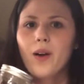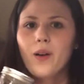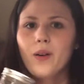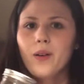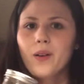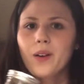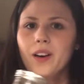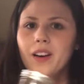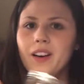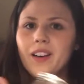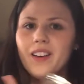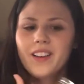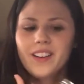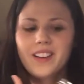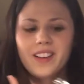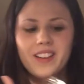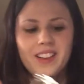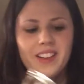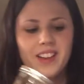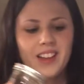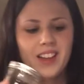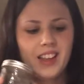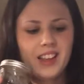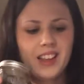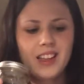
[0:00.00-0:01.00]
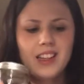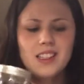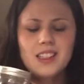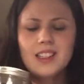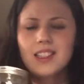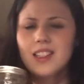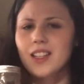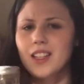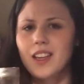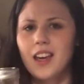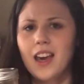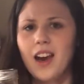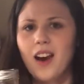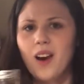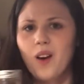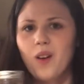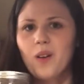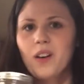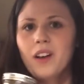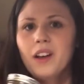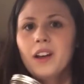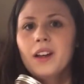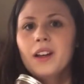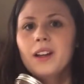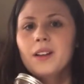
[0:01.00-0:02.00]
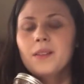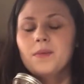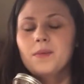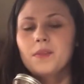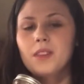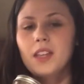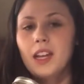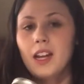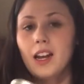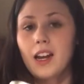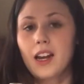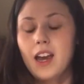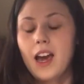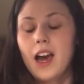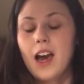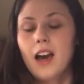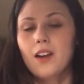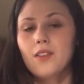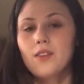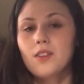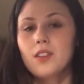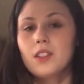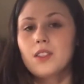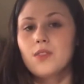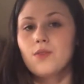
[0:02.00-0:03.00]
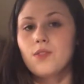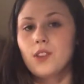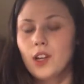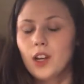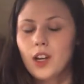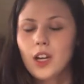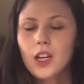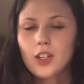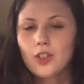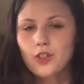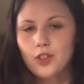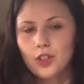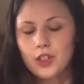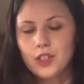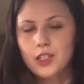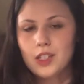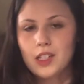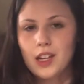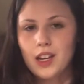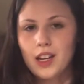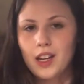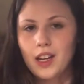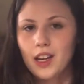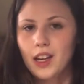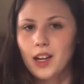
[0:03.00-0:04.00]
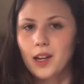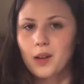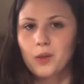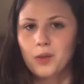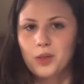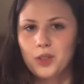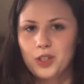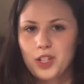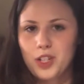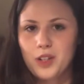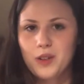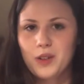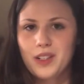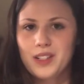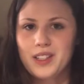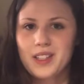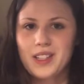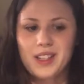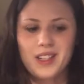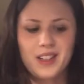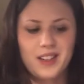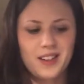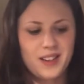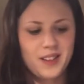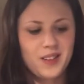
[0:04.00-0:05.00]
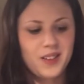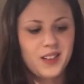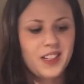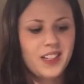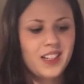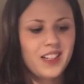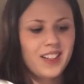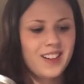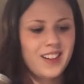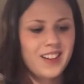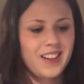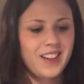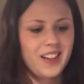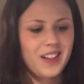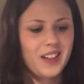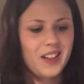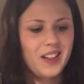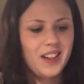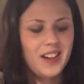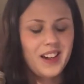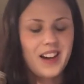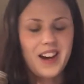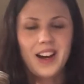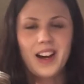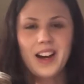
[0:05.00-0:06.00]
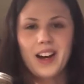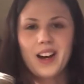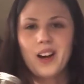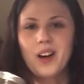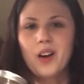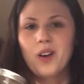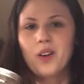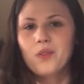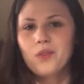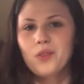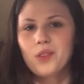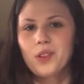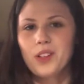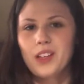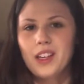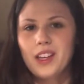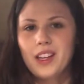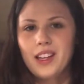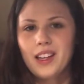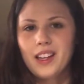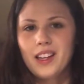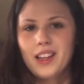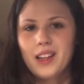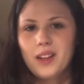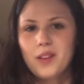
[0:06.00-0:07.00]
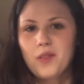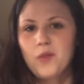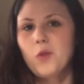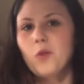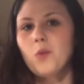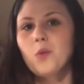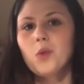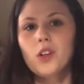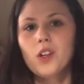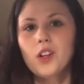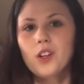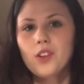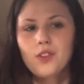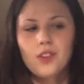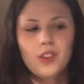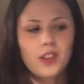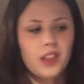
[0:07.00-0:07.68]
I think it's cacao, that I have is very interesting. I will show it to you. Hopefully it will work for